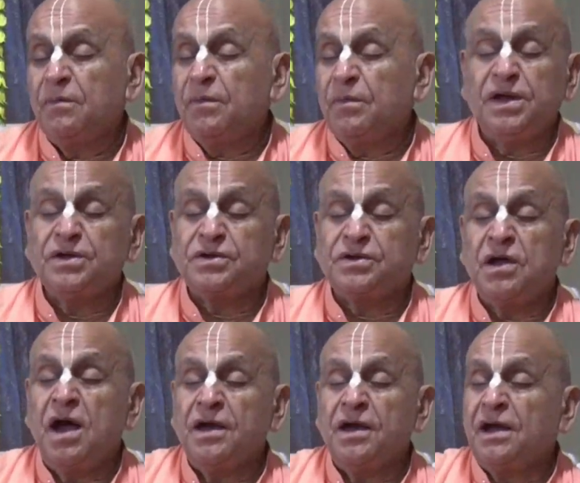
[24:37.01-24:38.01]
but he is
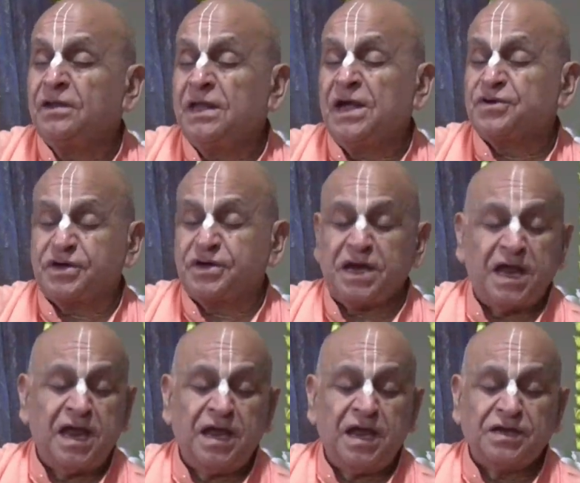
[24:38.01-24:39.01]
not on that
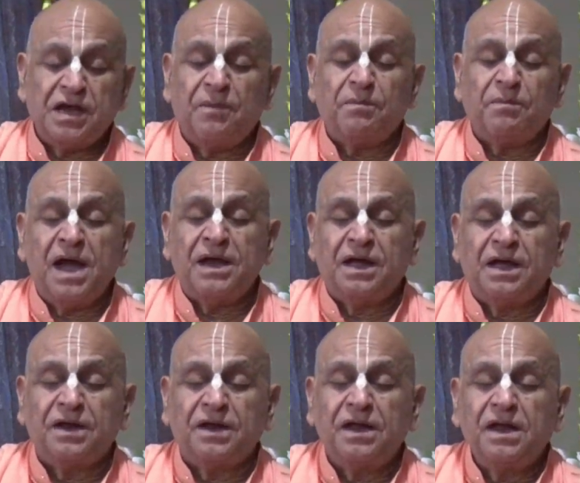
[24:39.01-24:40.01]
stage of mind
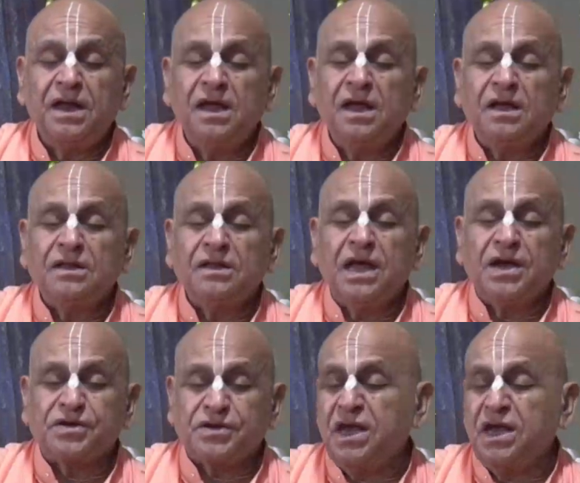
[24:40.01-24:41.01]
or that
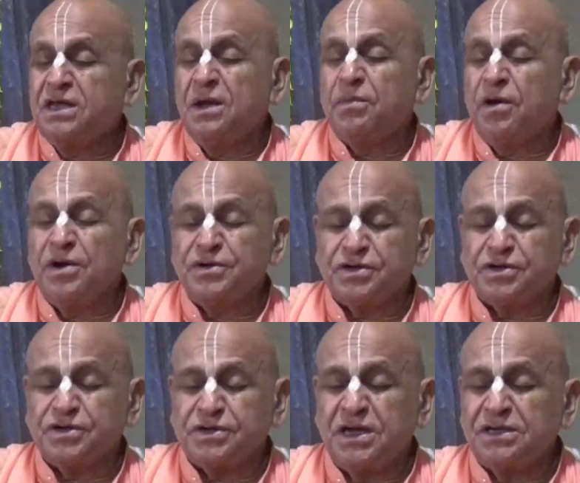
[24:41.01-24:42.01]
stage of
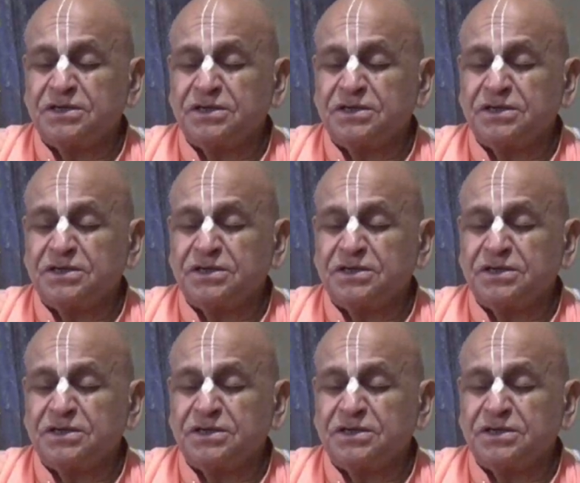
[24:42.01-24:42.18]
consciousness.